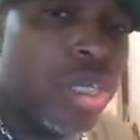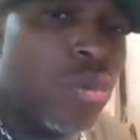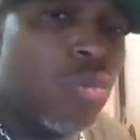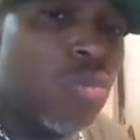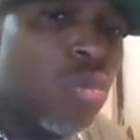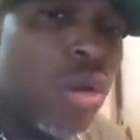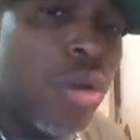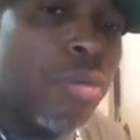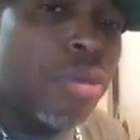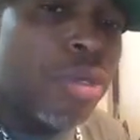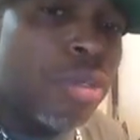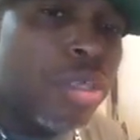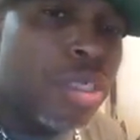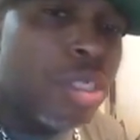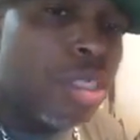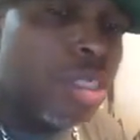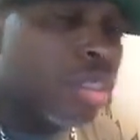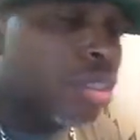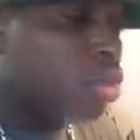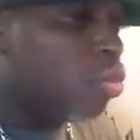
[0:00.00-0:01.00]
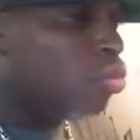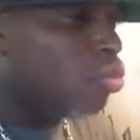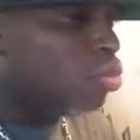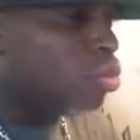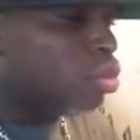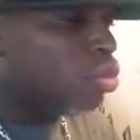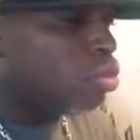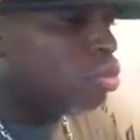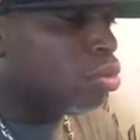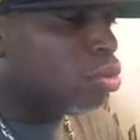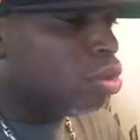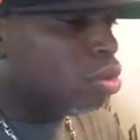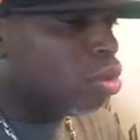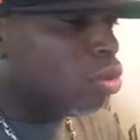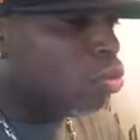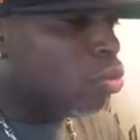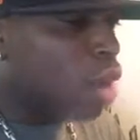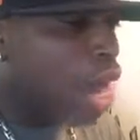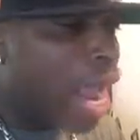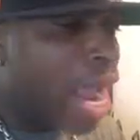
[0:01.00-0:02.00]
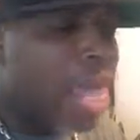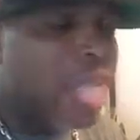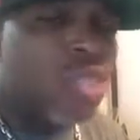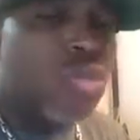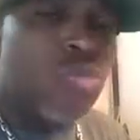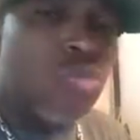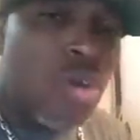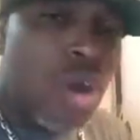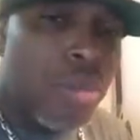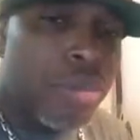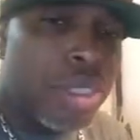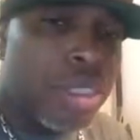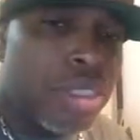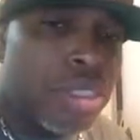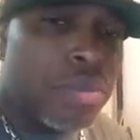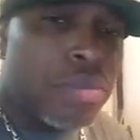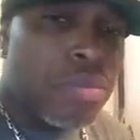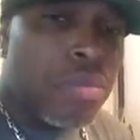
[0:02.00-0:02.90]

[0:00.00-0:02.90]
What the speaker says: womanhood, the wise woman.